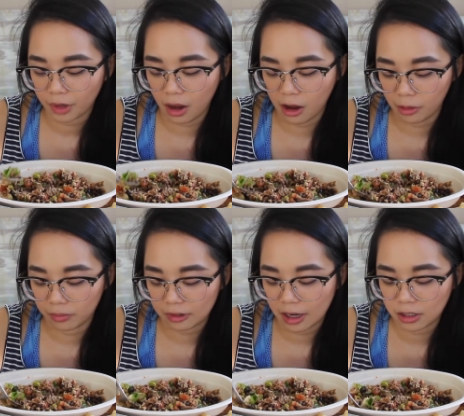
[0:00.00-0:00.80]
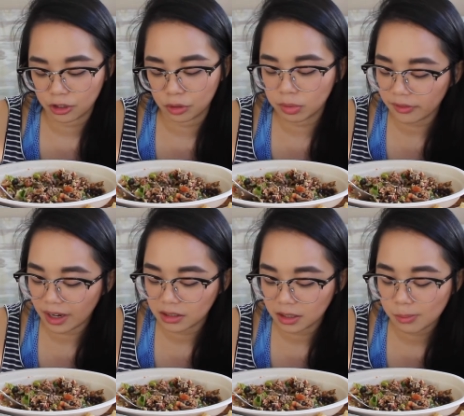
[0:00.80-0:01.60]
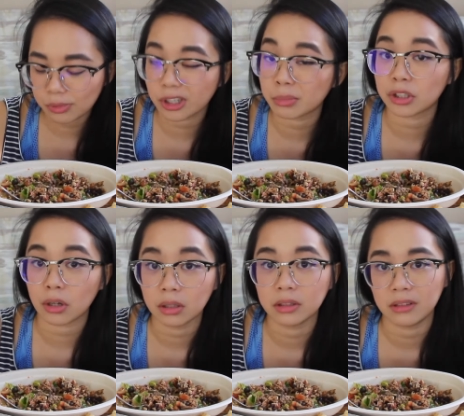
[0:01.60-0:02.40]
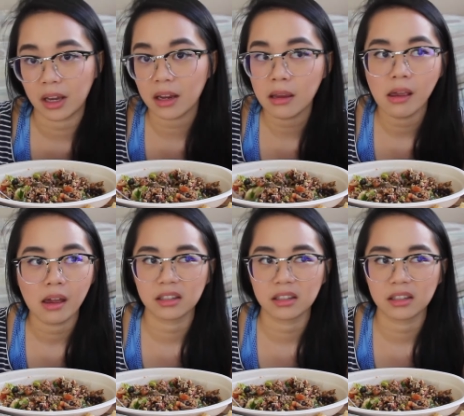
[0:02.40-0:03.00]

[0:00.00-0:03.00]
um, kind of supervise him pretty much all day